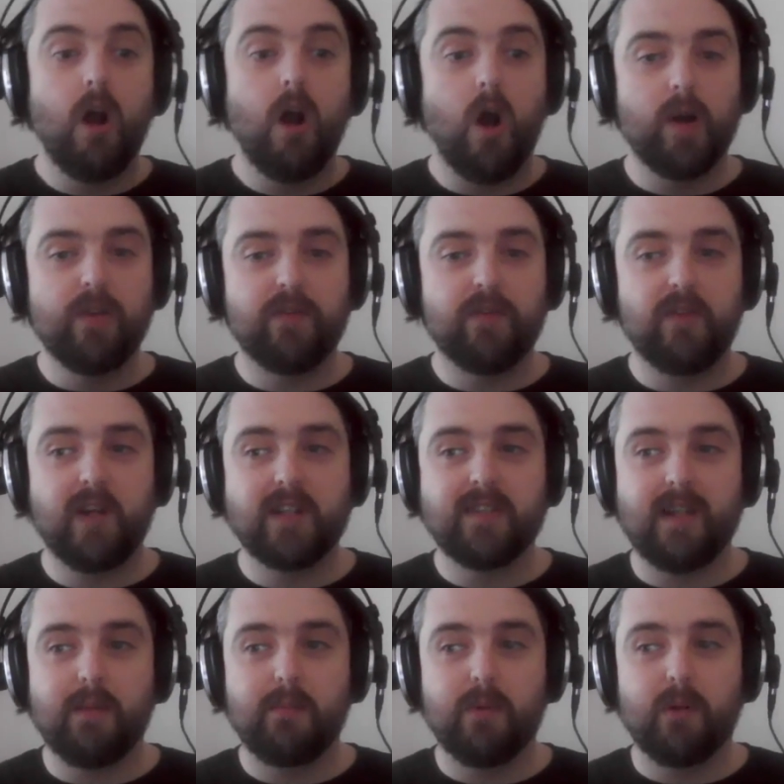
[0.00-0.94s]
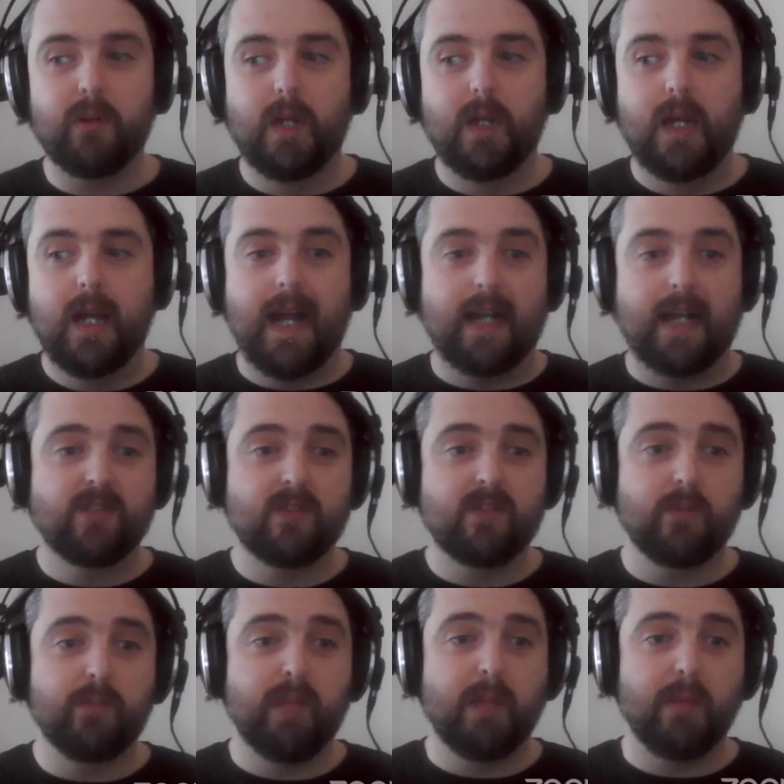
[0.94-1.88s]
Or if, for example, as
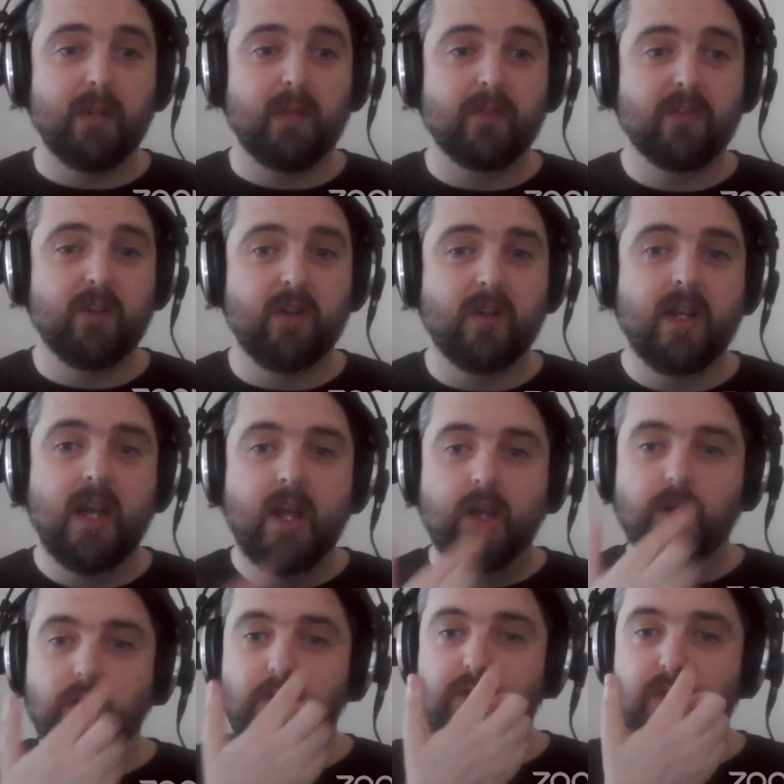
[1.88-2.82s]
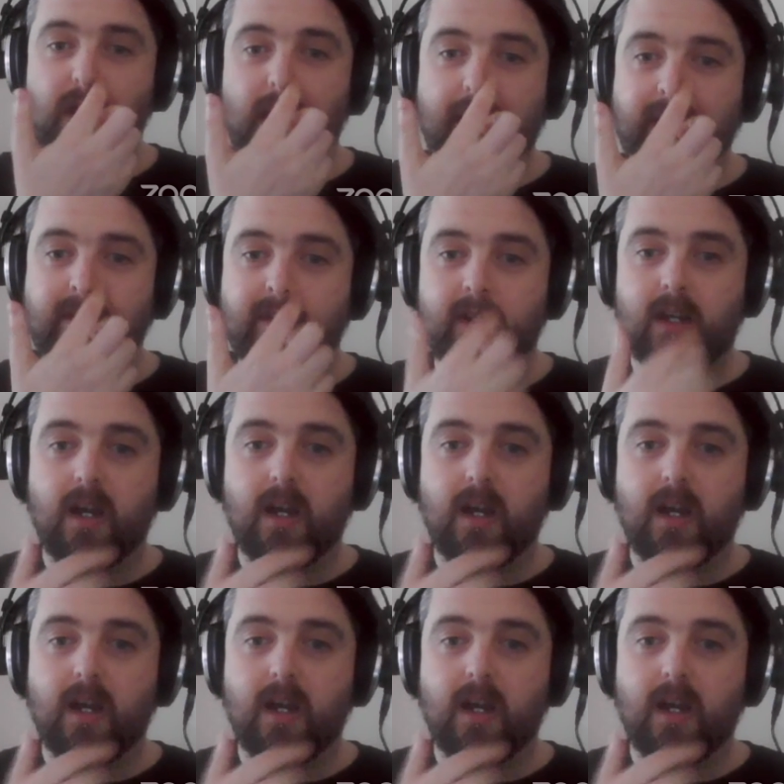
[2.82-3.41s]
some people have done, you find